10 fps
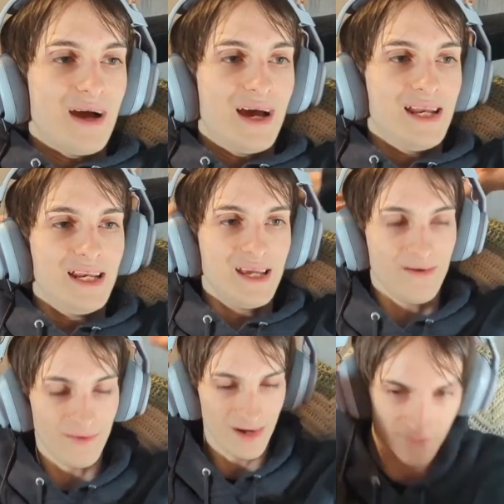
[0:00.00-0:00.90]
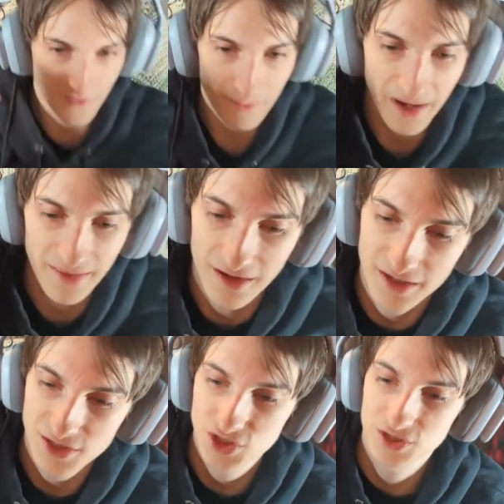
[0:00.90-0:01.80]
I need to get ready for my
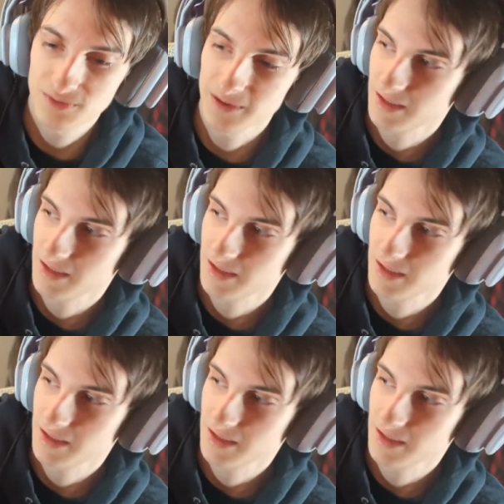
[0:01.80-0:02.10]
lunch with